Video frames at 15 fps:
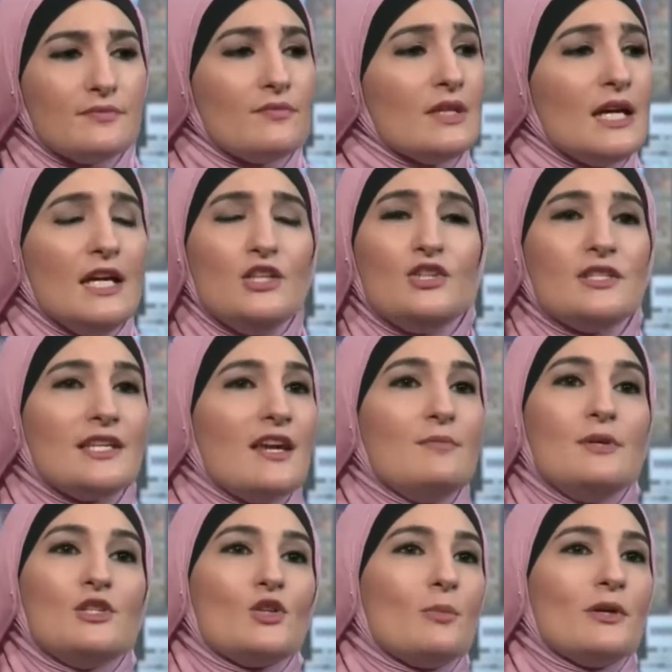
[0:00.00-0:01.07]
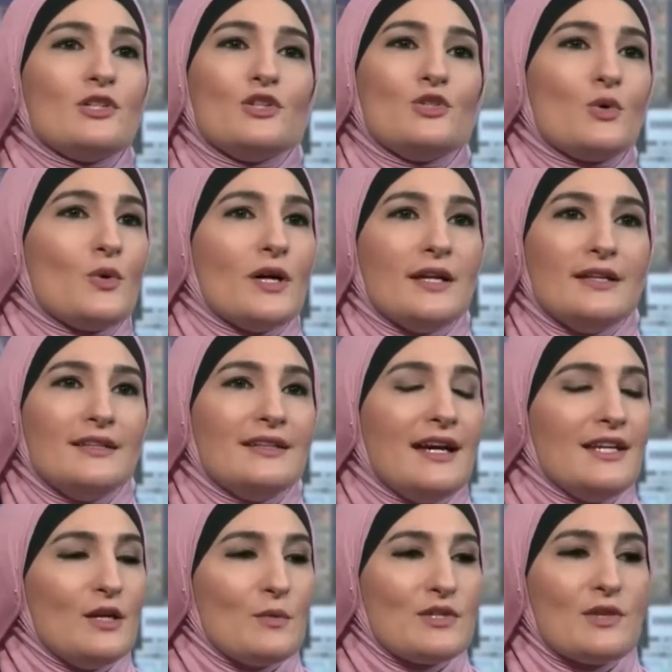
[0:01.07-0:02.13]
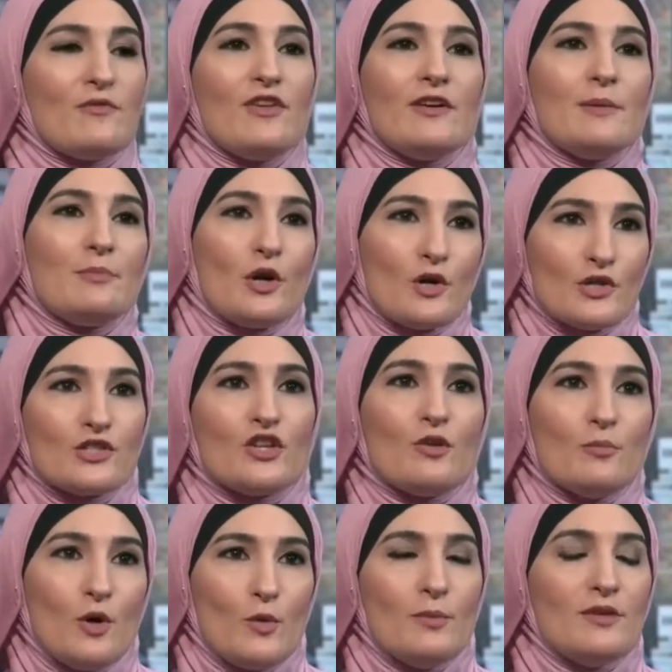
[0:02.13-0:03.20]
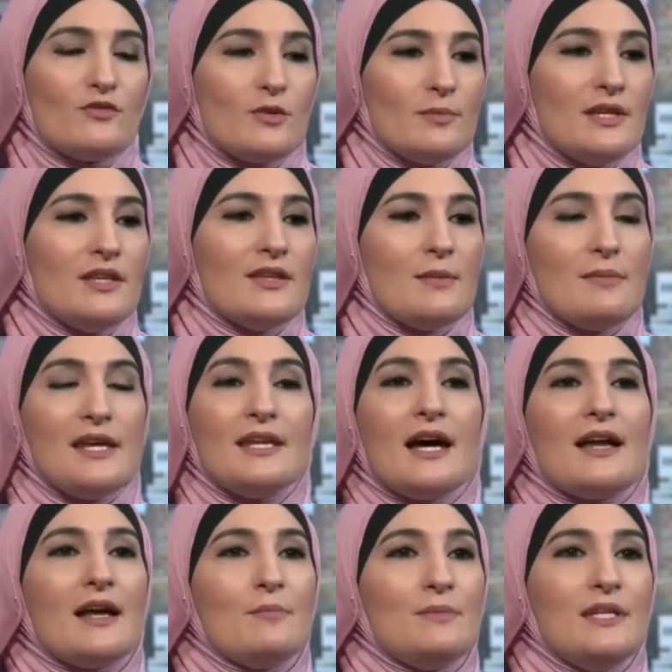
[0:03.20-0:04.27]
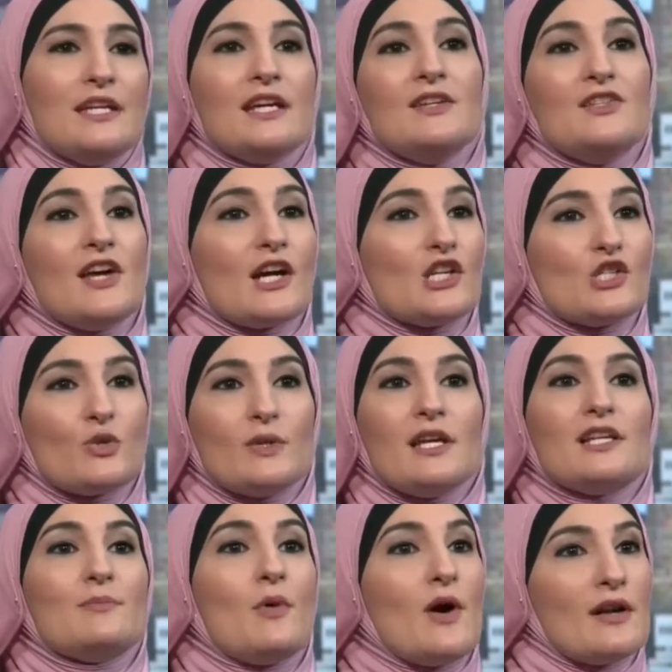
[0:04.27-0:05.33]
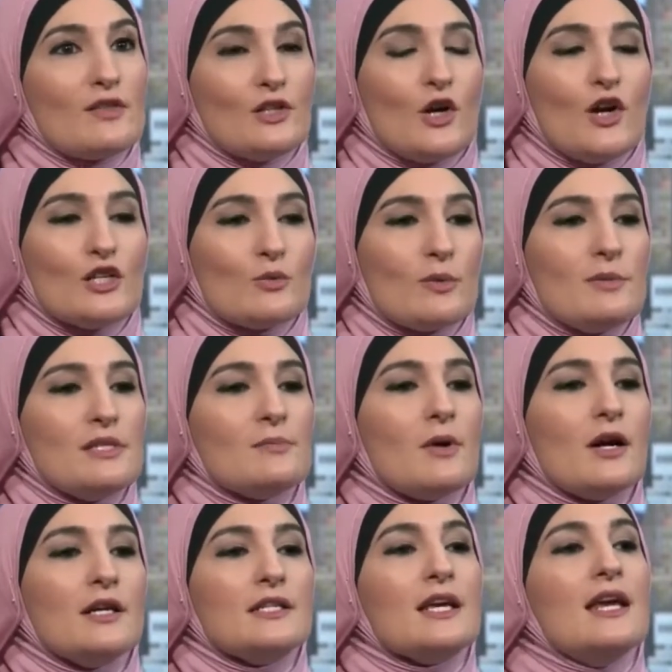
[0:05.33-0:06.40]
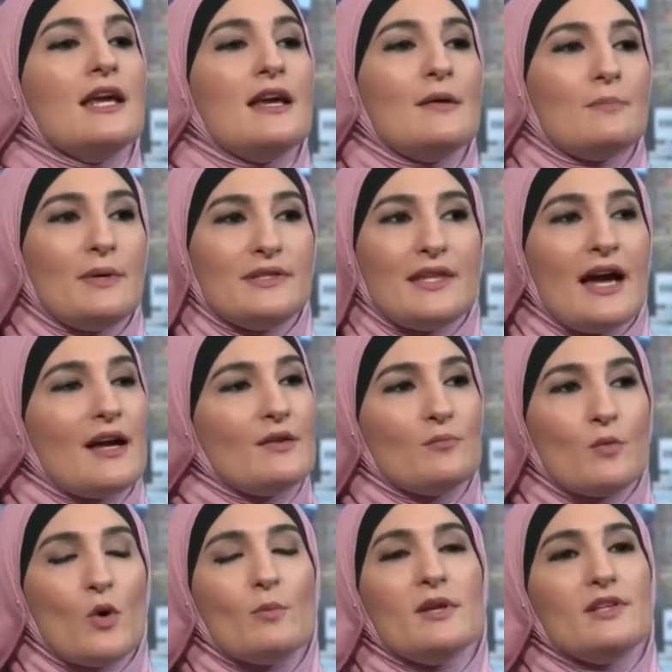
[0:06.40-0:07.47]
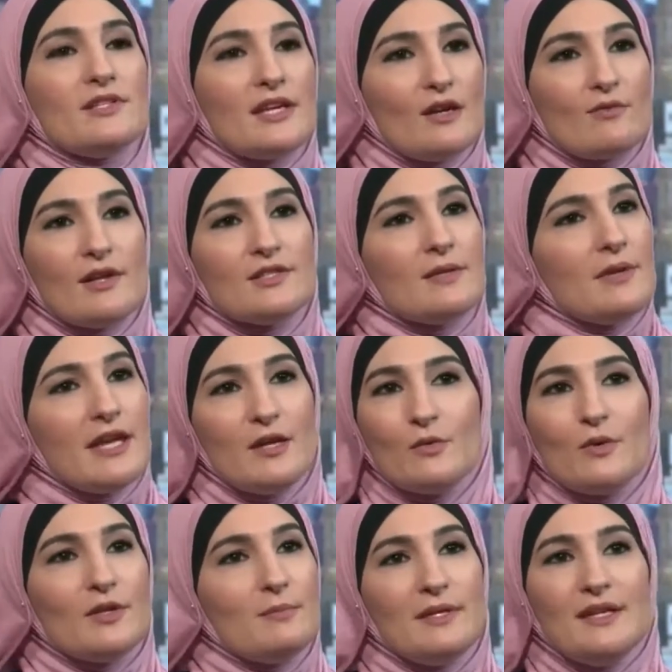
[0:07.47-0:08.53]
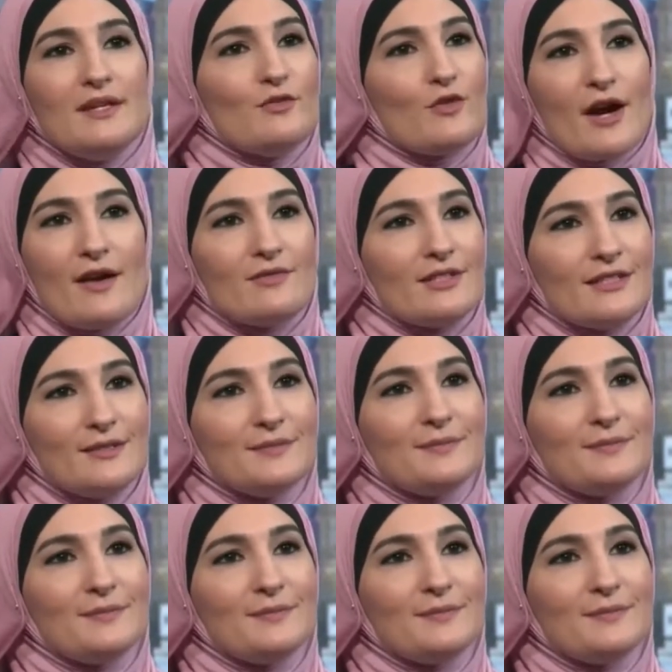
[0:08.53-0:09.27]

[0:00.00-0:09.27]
It just gave me so much joy. And it was a very personal moment for me that may not be contextually as part of the larger Women's March, but that moment is going to resonate with me forever.